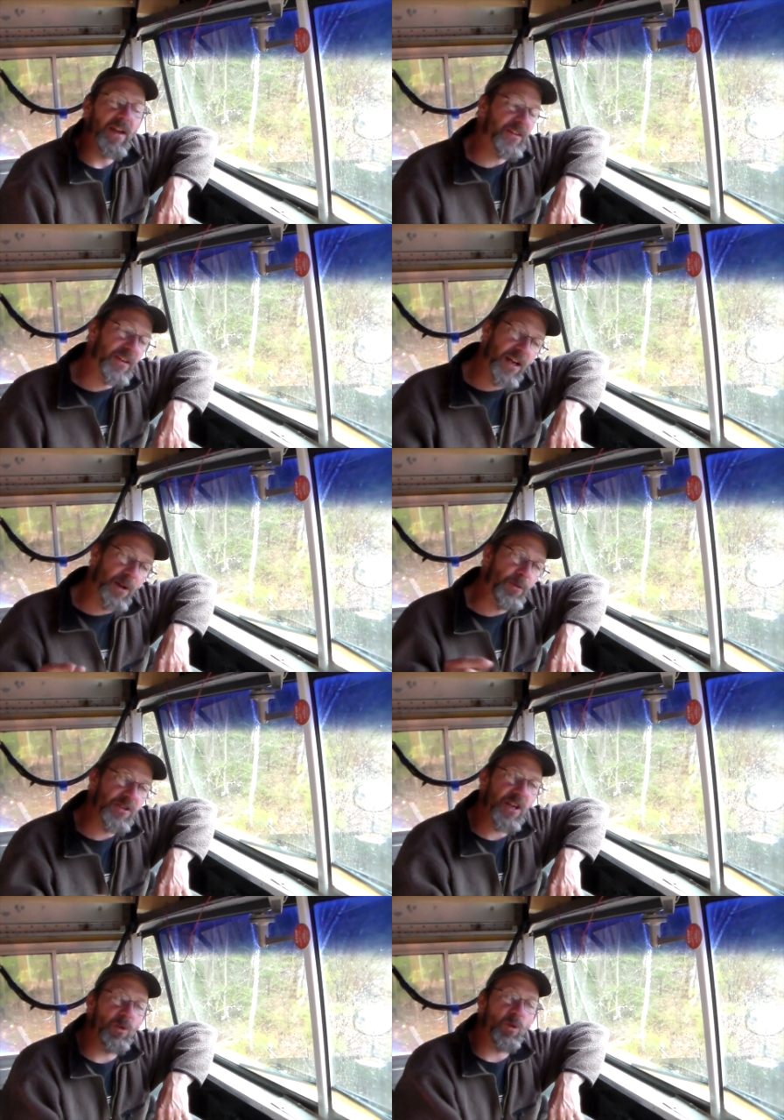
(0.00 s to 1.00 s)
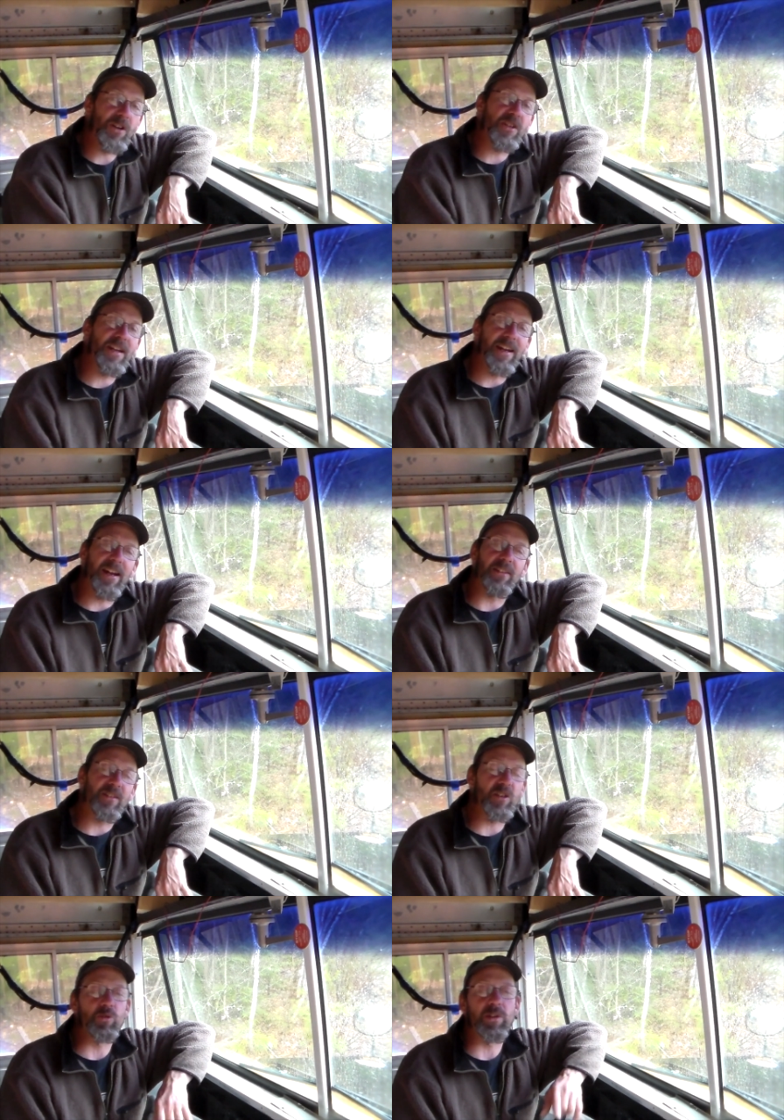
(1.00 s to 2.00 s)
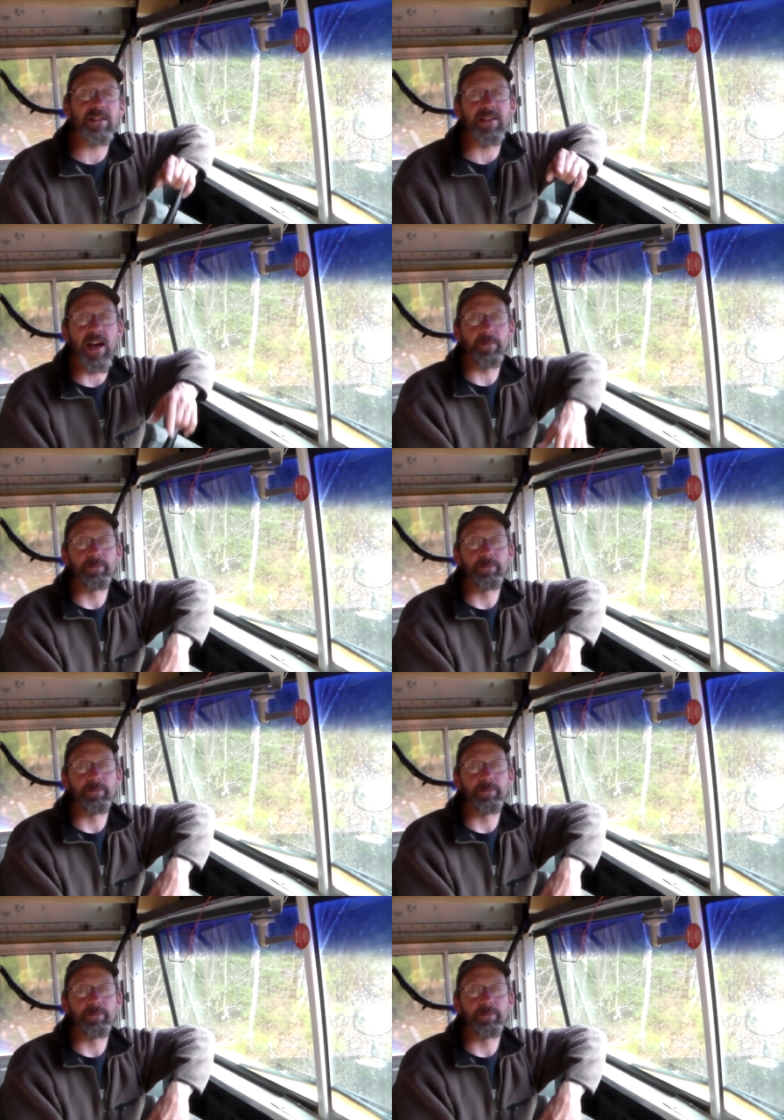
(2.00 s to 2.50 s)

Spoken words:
Thanks again, appreciate you watching, and I'll see you next time.